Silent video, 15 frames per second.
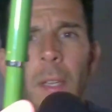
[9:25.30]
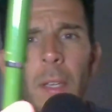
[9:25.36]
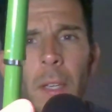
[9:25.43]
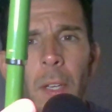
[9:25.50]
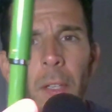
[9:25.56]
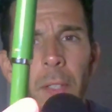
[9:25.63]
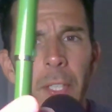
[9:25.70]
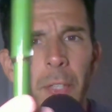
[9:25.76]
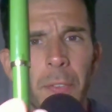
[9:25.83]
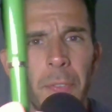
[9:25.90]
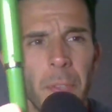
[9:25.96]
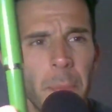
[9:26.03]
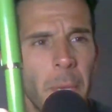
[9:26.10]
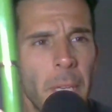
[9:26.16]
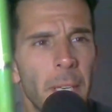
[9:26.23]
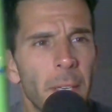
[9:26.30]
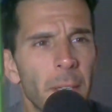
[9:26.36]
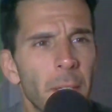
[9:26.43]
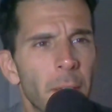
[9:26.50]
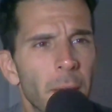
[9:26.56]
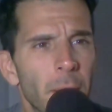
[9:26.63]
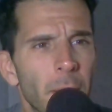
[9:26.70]
Calligraphy pen.
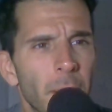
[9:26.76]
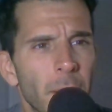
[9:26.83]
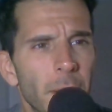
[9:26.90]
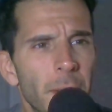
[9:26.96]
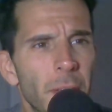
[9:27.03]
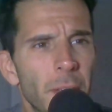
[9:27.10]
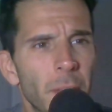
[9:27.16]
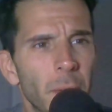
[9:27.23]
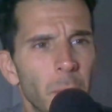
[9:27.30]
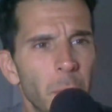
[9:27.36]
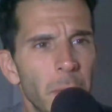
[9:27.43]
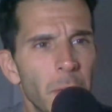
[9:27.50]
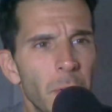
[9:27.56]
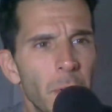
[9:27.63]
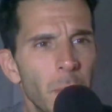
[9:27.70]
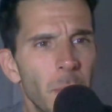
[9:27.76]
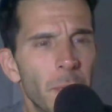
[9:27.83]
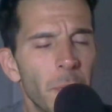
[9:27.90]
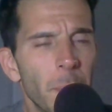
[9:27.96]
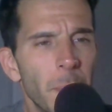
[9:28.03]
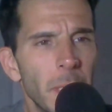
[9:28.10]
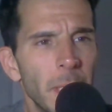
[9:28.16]
This is a little bit new
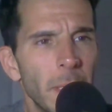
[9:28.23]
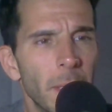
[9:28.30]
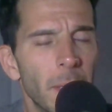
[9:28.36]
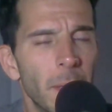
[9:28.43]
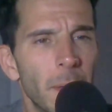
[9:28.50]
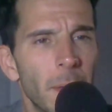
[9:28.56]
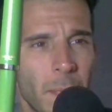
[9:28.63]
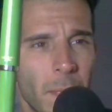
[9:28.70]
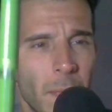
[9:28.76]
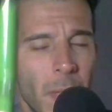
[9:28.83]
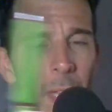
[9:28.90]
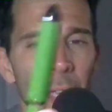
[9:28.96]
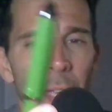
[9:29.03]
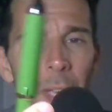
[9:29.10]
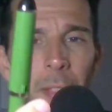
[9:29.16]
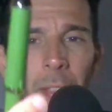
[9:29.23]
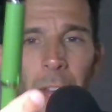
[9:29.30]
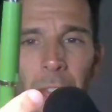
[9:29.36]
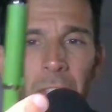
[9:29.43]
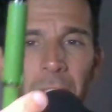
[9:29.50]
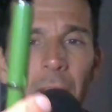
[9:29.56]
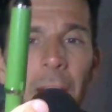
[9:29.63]
for me.
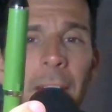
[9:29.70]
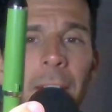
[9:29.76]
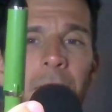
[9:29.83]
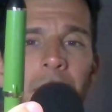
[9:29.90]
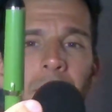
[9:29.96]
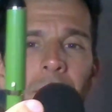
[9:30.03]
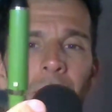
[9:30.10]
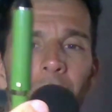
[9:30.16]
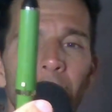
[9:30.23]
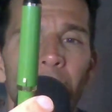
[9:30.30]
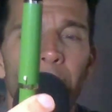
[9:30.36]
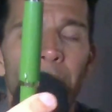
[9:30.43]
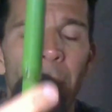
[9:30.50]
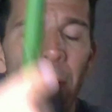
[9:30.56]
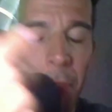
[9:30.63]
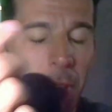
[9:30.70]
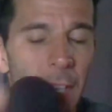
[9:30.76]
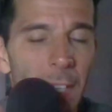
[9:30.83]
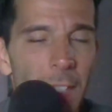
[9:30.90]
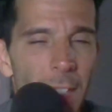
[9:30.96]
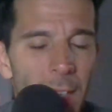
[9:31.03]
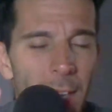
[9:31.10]
There's this guy on Instagram, I
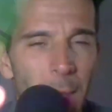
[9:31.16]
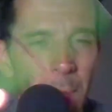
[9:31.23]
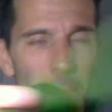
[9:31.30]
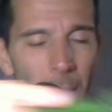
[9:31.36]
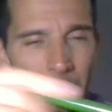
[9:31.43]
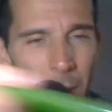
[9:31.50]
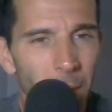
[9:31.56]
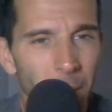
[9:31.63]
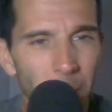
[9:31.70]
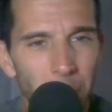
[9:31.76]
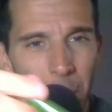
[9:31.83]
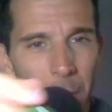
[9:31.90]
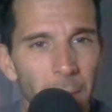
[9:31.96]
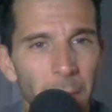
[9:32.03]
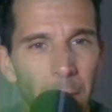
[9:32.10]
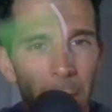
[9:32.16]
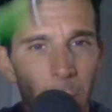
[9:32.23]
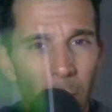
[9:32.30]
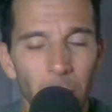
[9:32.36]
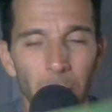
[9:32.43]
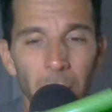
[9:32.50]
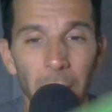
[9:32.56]
forget his name, I'll put it here
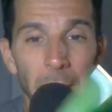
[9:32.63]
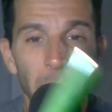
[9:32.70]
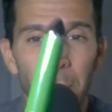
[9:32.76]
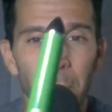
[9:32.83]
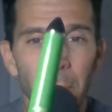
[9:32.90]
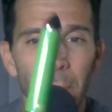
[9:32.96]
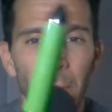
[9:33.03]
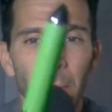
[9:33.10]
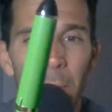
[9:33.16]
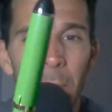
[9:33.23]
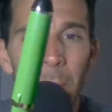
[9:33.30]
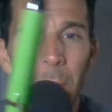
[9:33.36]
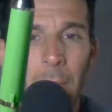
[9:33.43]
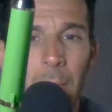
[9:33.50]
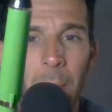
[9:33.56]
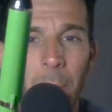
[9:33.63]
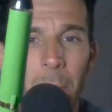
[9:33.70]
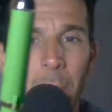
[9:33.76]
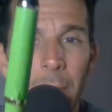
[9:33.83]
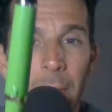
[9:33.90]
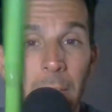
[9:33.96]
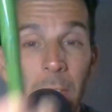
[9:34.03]
or link him below,
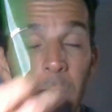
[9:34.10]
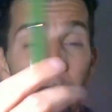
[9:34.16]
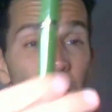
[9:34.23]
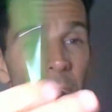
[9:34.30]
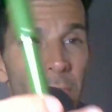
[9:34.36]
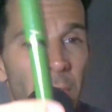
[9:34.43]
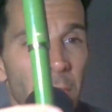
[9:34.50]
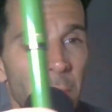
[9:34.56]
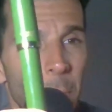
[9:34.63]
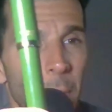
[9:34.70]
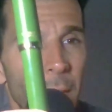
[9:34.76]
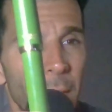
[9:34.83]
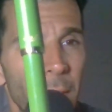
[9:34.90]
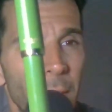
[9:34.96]
but he uses this pen